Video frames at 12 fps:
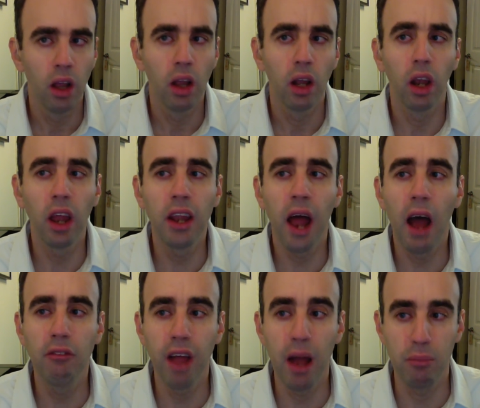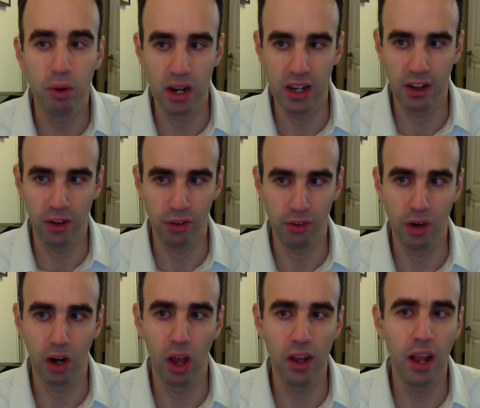let's have that brain surgery,
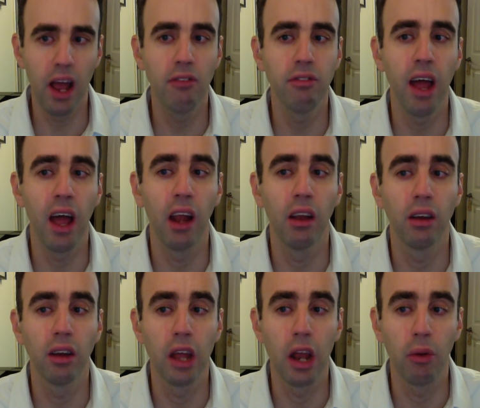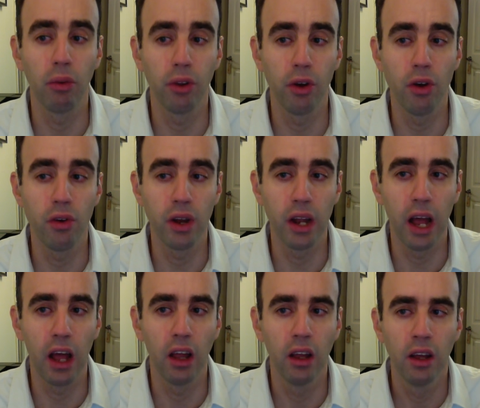or let's have that, you know, surgery
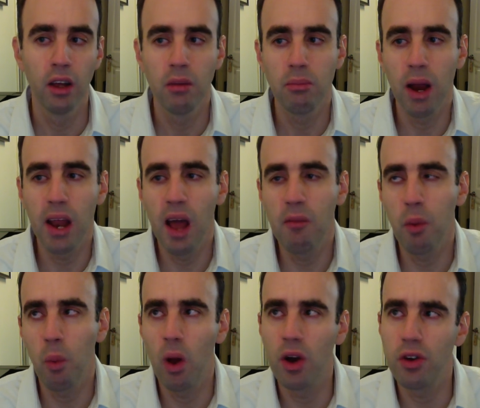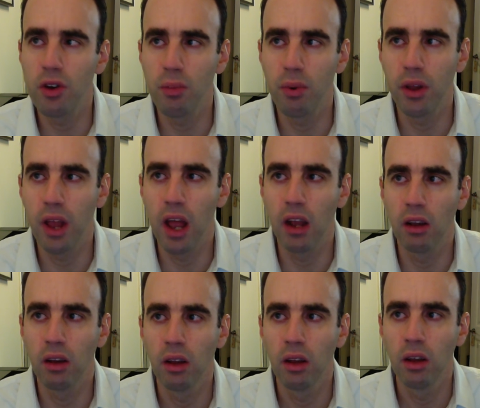that might have a one or two percent
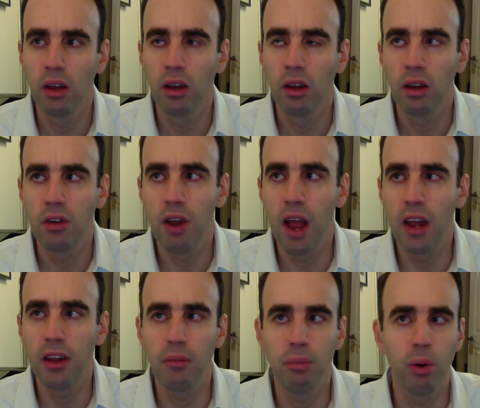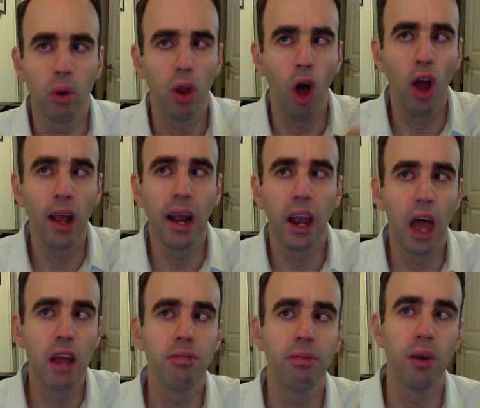chance of prolonging
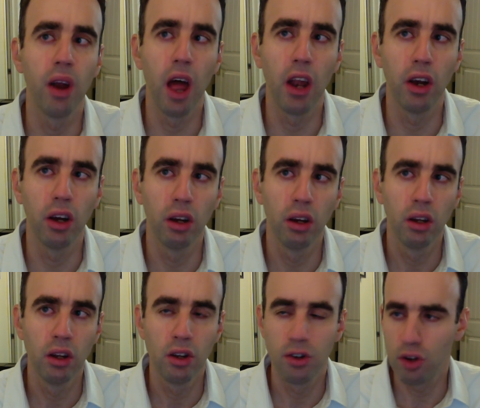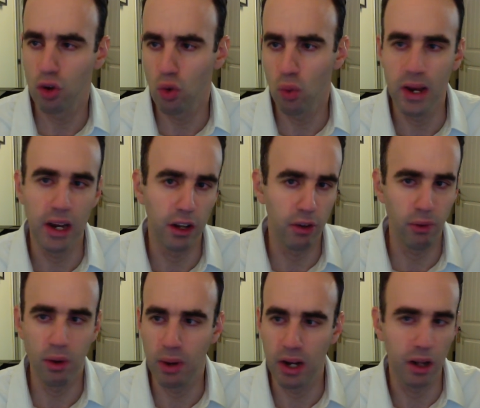life for another two weeks,
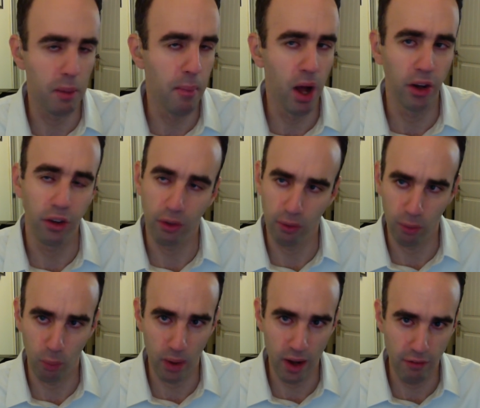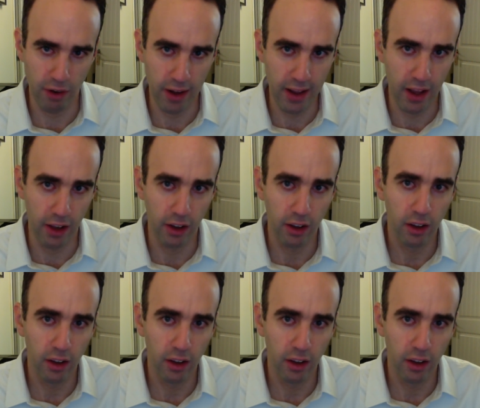three weeks, a month, or whatever it is,